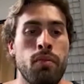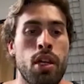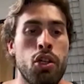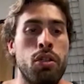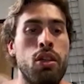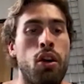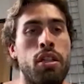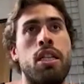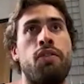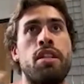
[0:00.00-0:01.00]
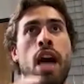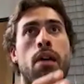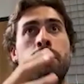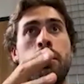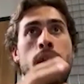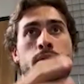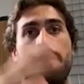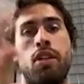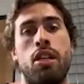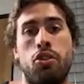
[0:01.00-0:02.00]
You see all these different types
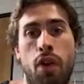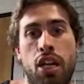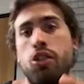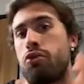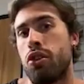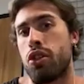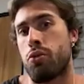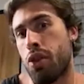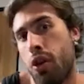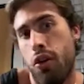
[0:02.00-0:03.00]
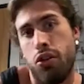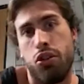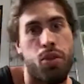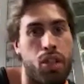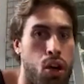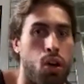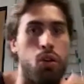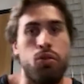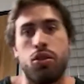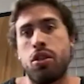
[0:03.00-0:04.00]
of change of direction drills with hurdles, with
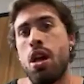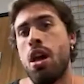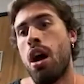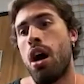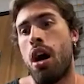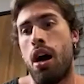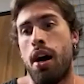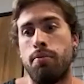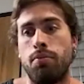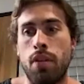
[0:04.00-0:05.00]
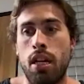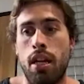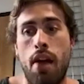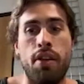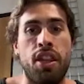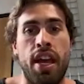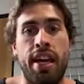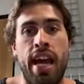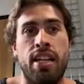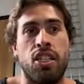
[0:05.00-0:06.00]
cones, and
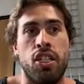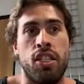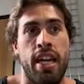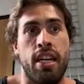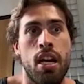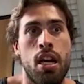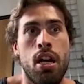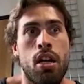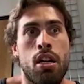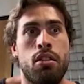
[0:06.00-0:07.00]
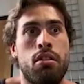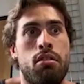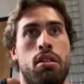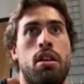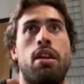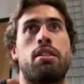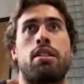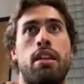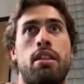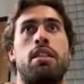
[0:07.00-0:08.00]
everything. And it's just like, it's
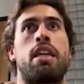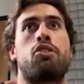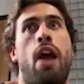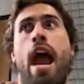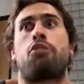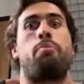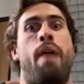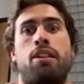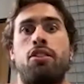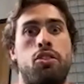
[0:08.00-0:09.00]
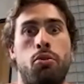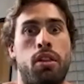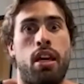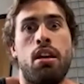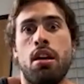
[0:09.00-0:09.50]
like these kids are acrobats. They're doing like